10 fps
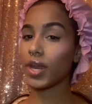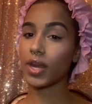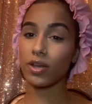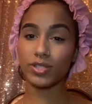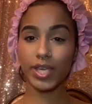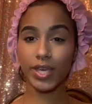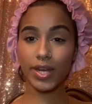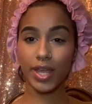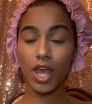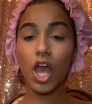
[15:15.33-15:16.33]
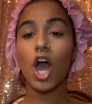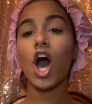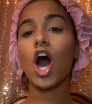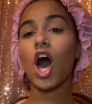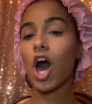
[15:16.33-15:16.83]
Now taking it
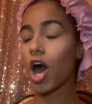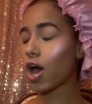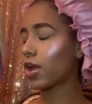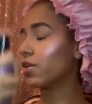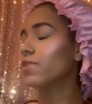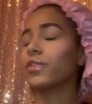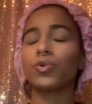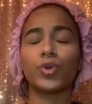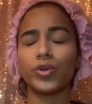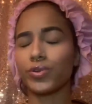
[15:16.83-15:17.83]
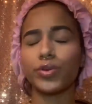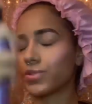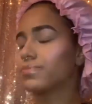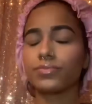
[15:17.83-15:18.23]
all around the world.